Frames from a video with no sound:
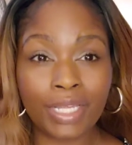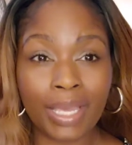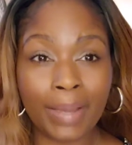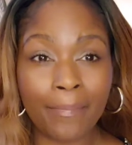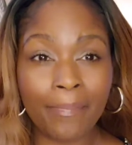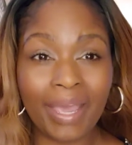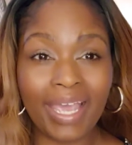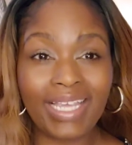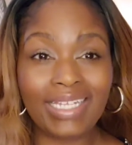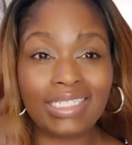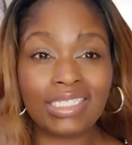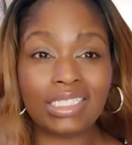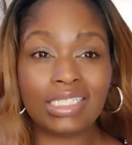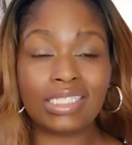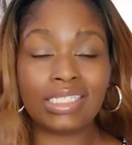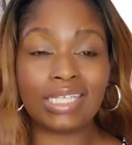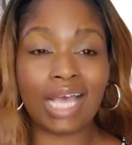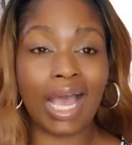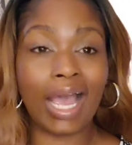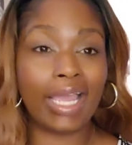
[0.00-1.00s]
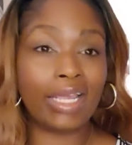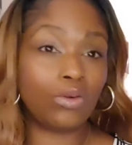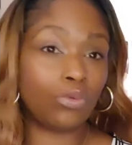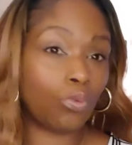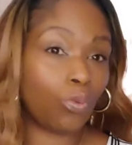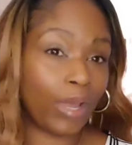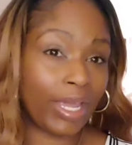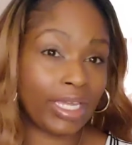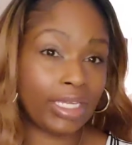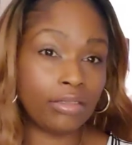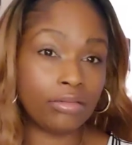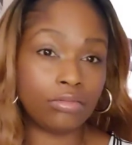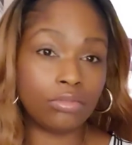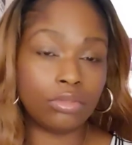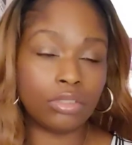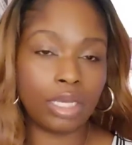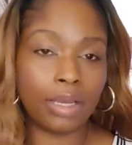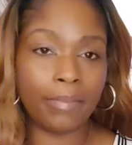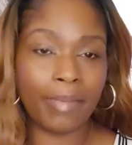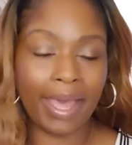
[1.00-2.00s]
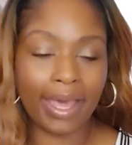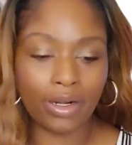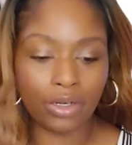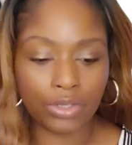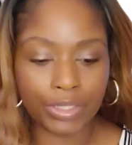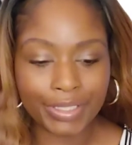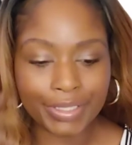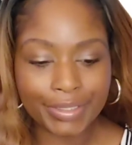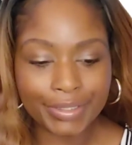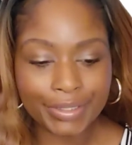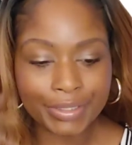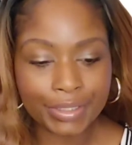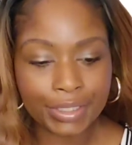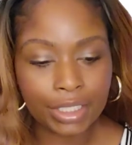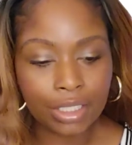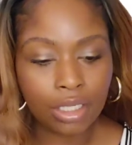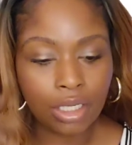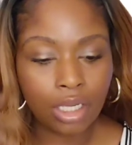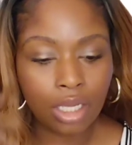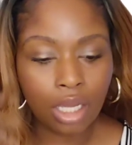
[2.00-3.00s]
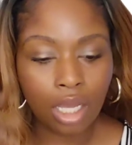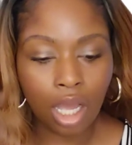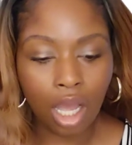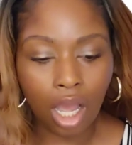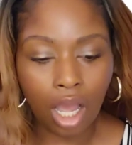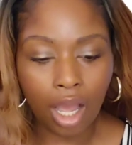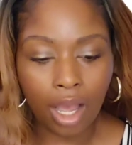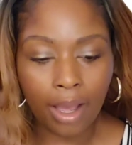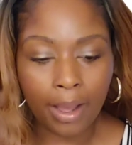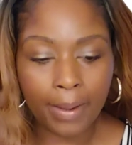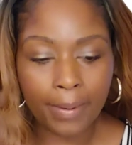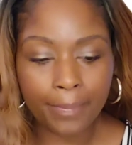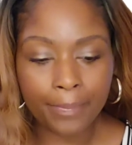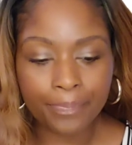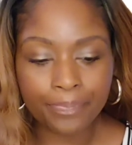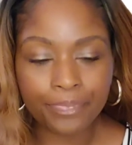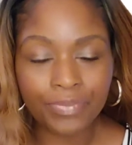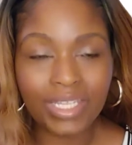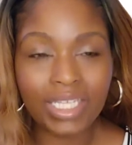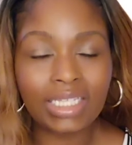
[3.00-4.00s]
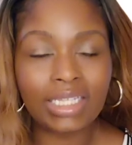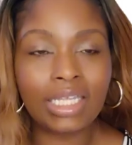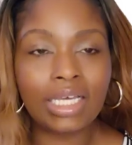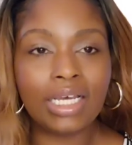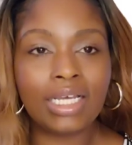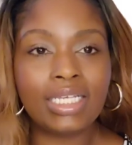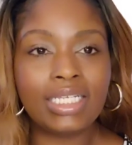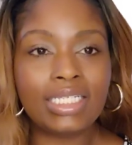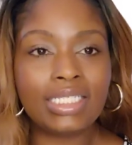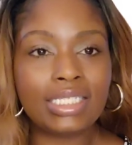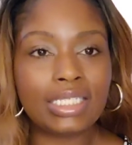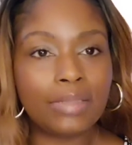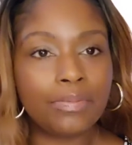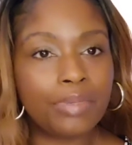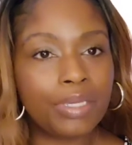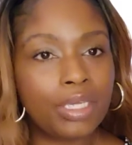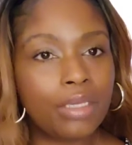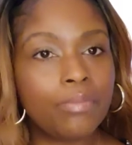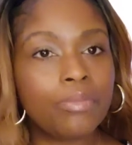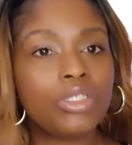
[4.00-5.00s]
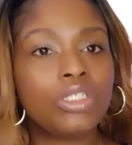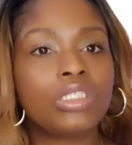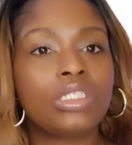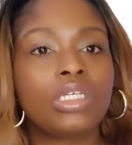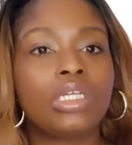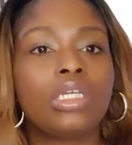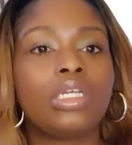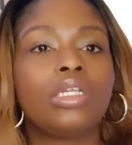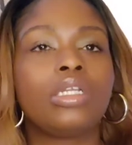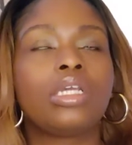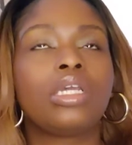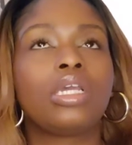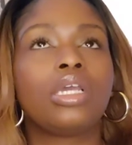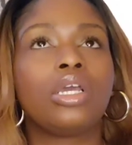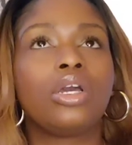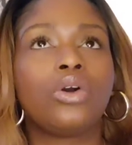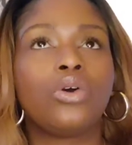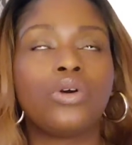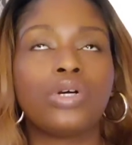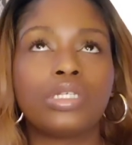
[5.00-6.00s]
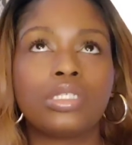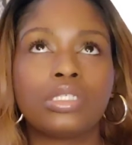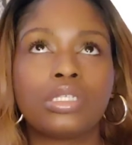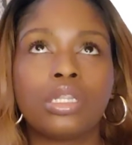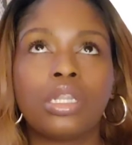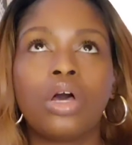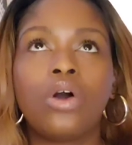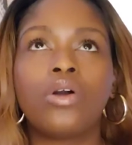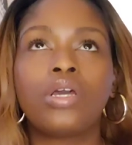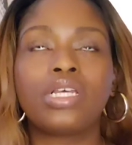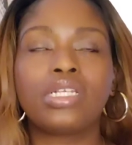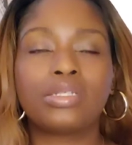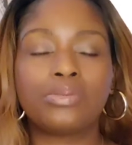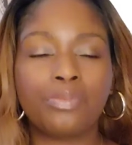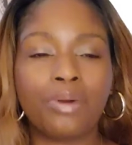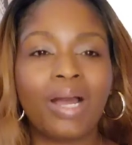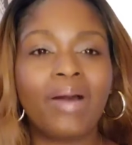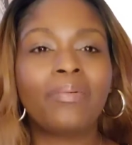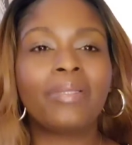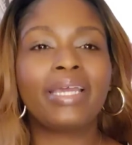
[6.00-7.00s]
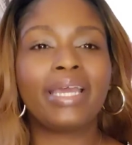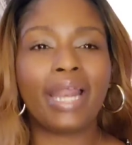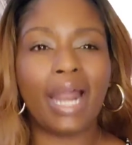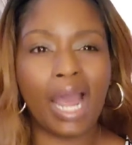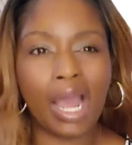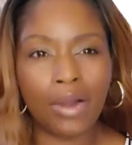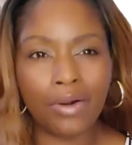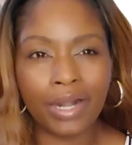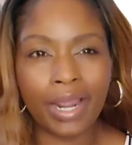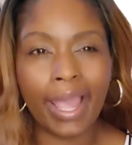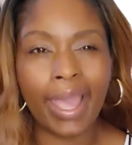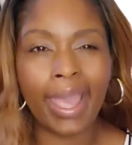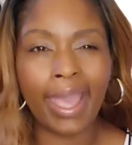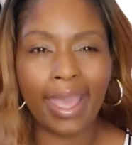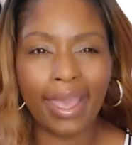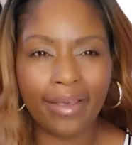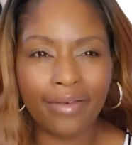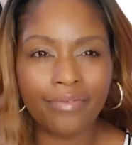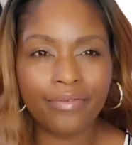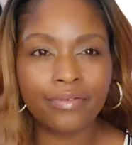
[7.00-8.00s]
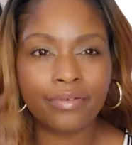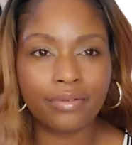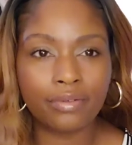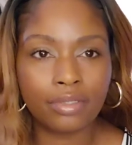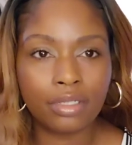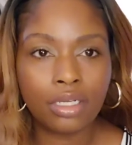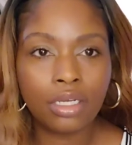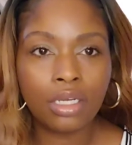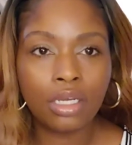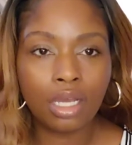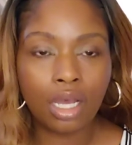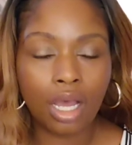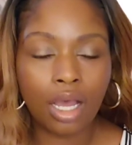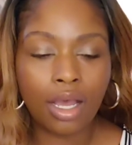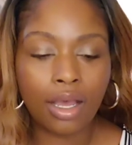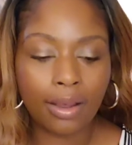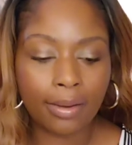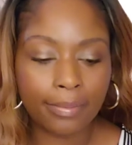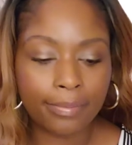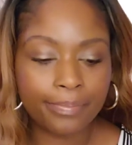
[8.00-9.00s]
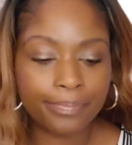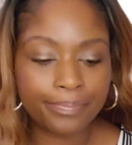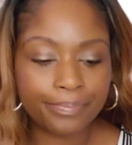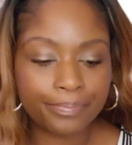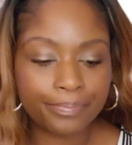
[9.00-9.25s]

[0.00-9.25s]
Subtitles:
patient's height and weight, hematocrit. The ECP machine can go as long as probably 1.5 hours